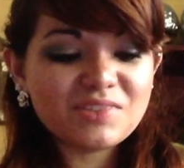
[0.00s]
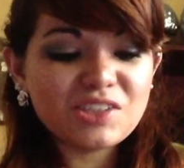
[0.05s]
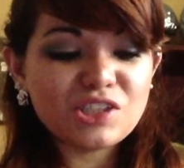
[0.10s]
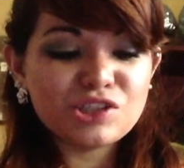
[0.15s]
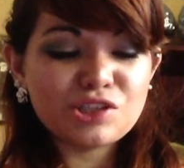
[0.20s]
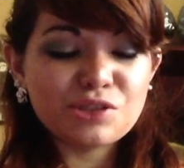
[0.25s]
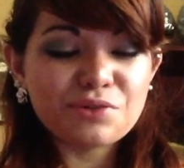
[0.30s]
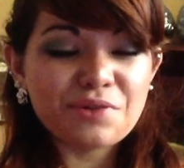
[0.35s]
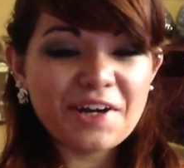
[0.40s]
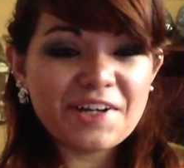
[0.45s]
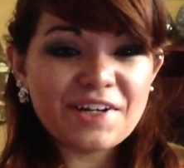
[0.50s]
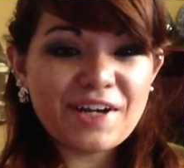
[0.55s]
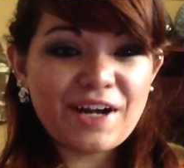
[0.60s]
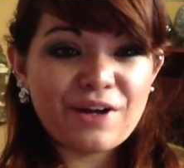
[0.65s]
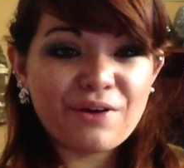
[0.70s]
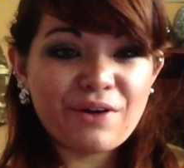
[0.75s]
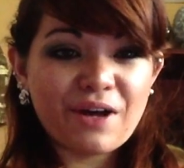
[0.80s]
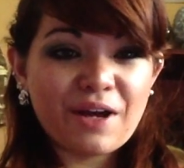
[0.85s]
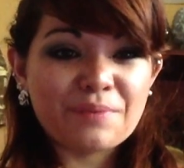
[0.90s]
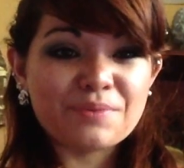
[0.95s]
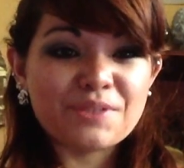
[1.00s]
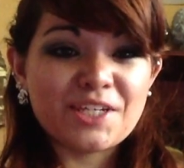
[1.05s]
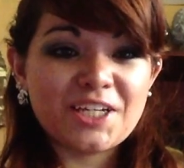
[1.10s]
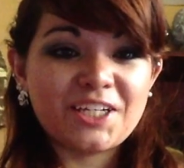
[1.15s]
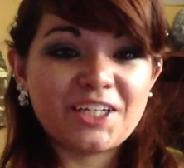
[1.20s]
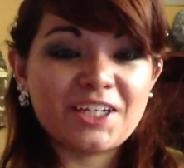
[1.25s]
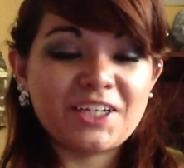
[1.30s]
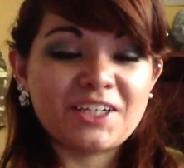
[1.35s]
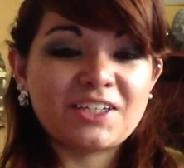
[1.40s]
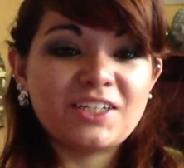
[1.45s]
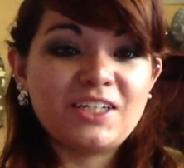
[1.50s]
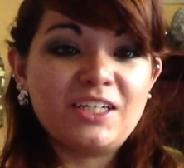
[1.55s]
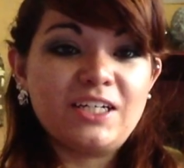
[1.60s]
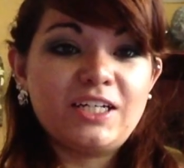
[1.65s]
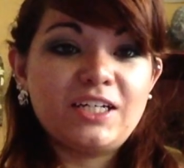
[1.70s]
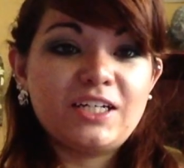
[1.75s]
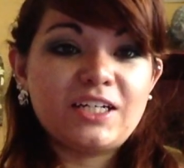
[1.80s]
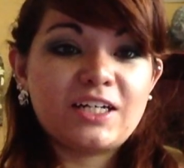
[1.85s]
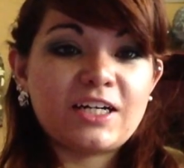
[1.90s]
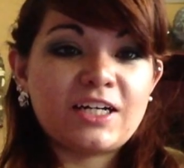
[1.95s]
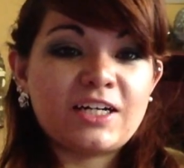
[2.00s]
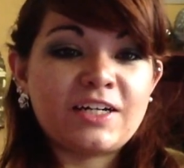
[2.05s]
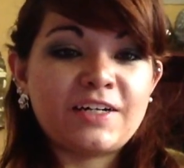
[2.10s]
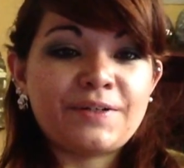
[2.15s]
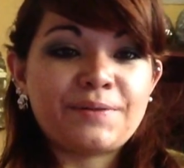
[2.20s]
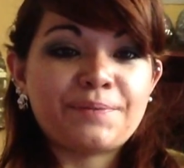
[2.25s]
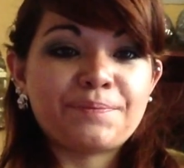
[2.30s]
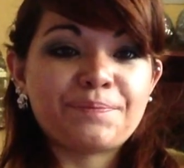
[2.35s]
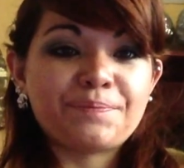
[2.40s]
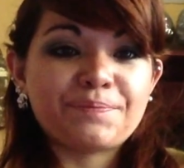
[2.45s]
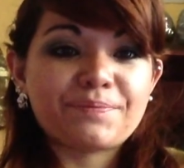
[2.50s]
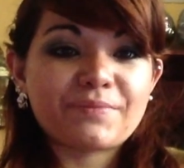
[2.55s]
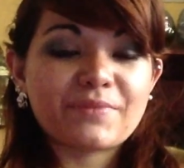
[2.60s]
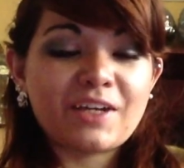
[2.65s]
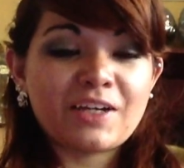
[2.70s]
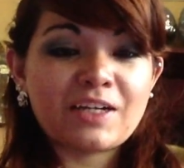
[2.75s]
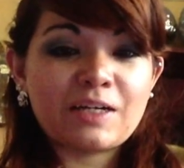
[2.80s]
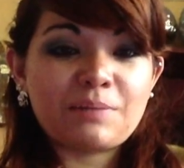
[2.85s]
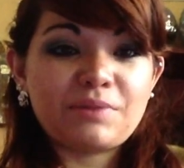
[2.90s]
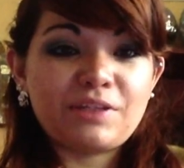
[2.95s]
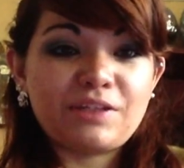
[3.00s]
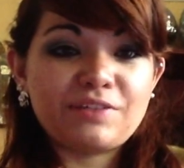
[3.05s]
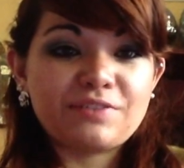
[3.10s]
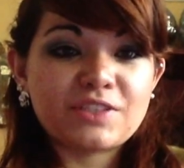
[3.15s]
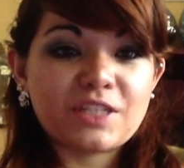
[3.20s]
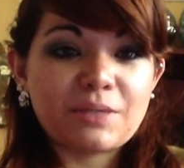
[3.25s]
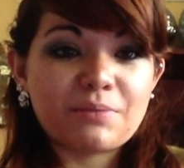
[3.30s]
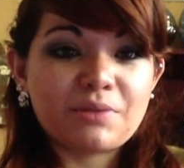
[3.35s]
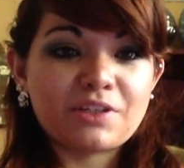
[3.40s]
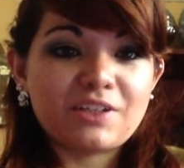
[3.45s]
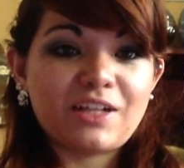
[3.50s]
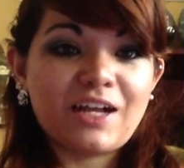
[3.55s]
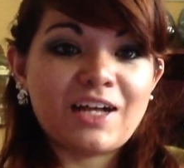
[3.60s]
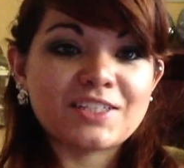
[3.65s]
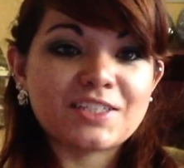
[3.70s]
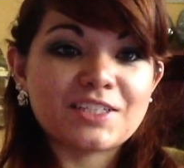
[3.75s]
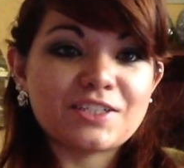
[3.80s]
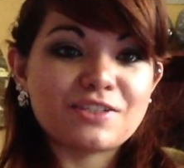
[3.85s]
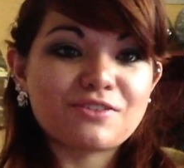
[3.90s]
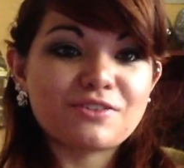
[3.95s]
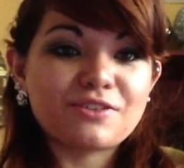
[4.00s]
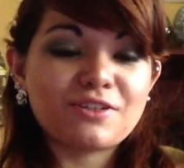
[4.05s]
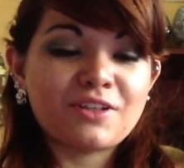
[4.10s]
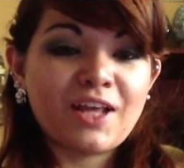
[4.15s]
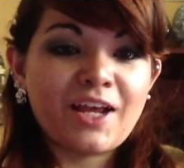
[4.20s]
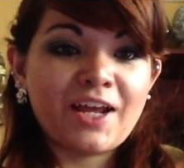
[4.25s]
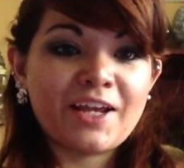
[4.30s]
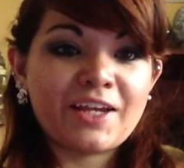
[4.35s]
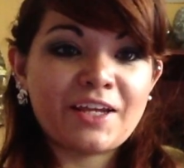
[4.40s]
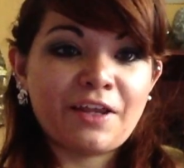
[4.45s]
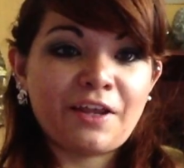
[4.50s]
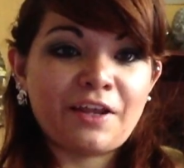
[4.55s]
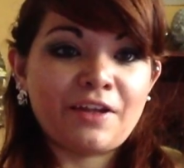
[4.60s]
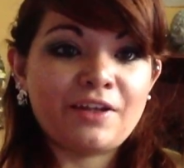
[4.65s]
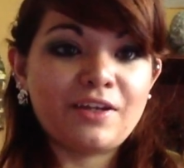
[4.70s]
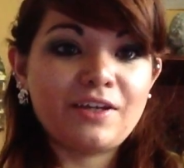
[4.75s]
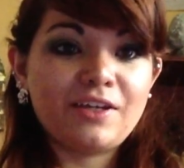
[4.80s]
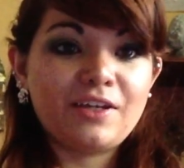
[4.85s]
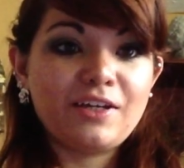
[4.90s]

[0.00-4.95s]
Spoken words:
So right now I'm taking a couple of summer classes so that I can